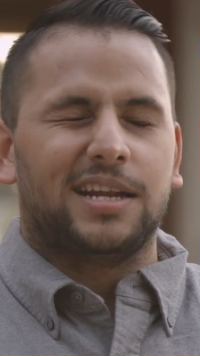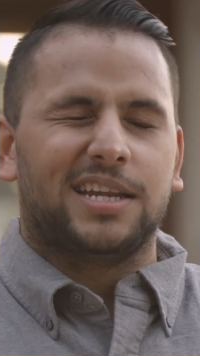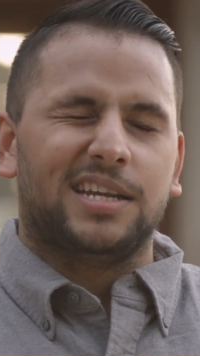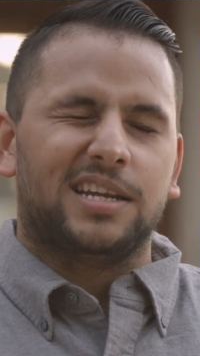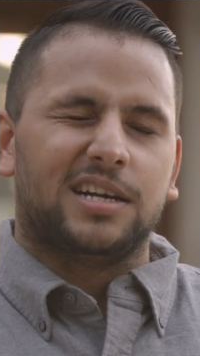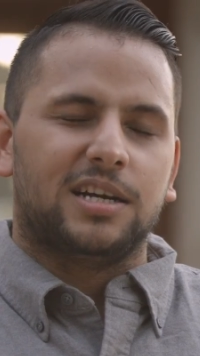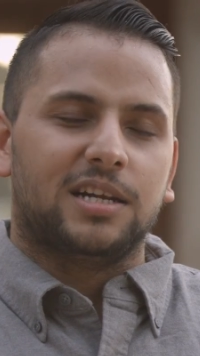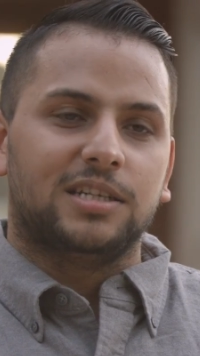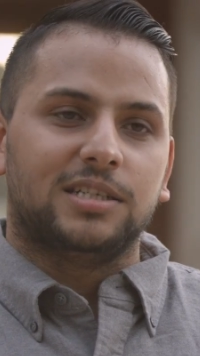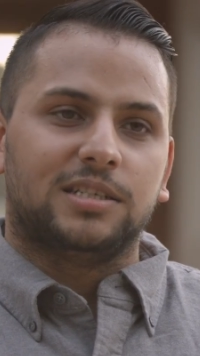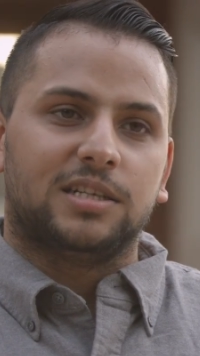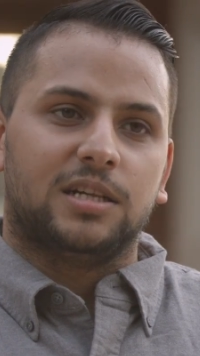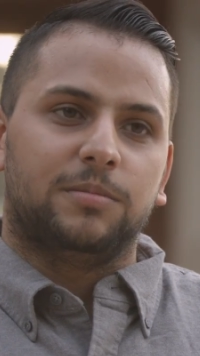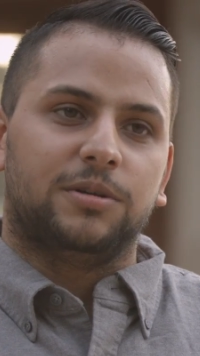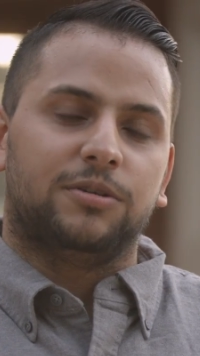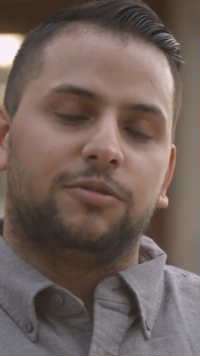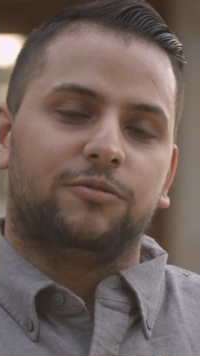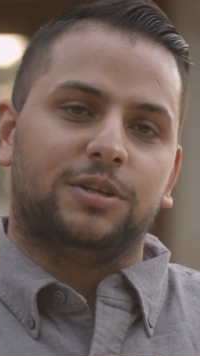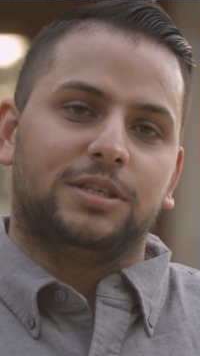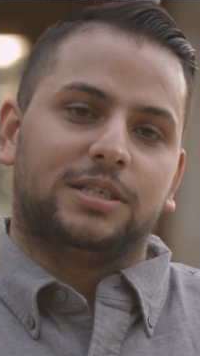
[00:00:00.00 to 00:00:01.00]
did a little
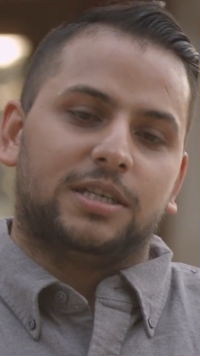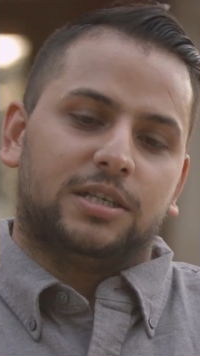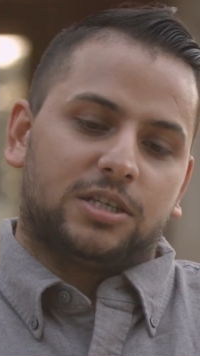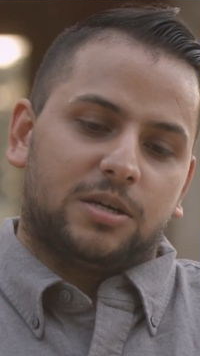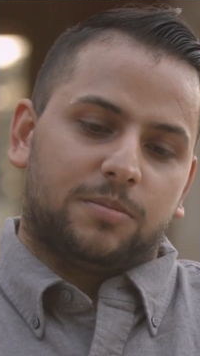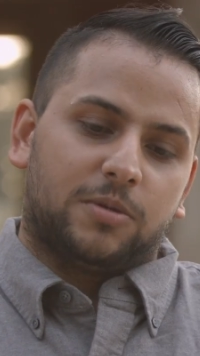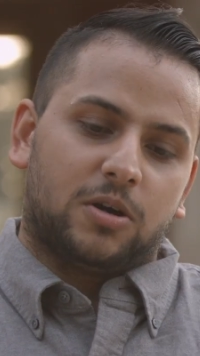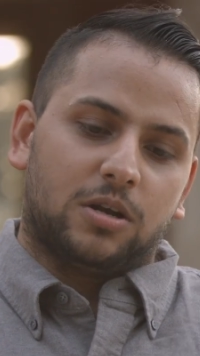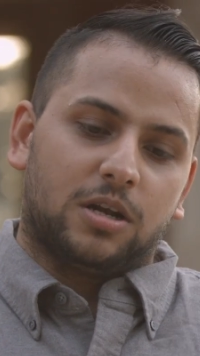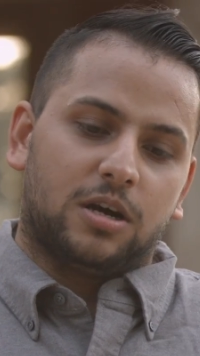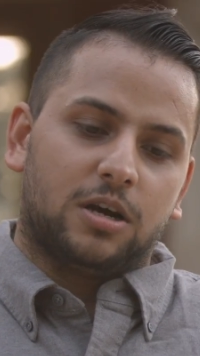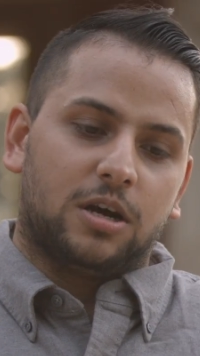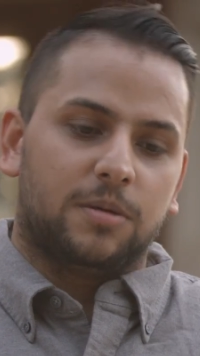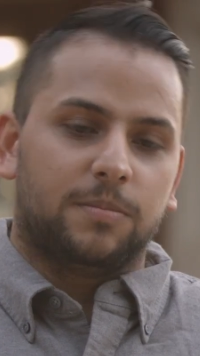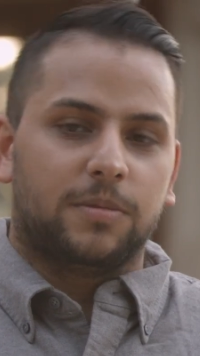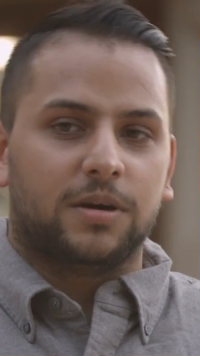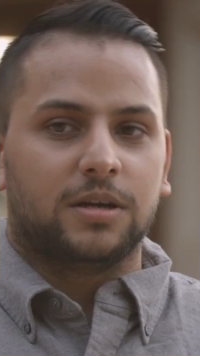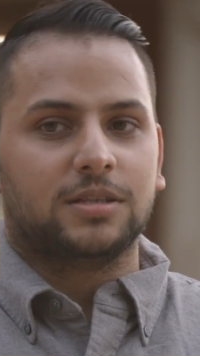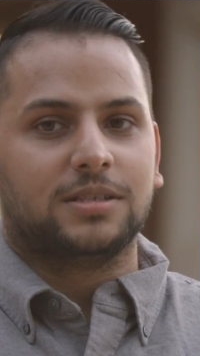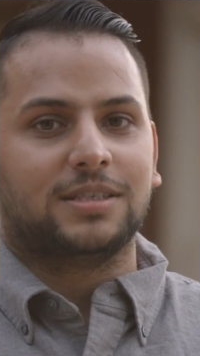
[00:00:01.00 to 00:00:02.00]
bit research about
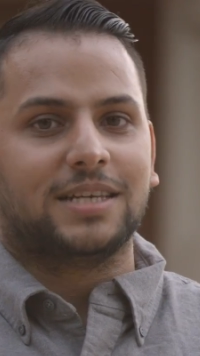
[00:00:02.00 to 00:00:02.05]
Auburn,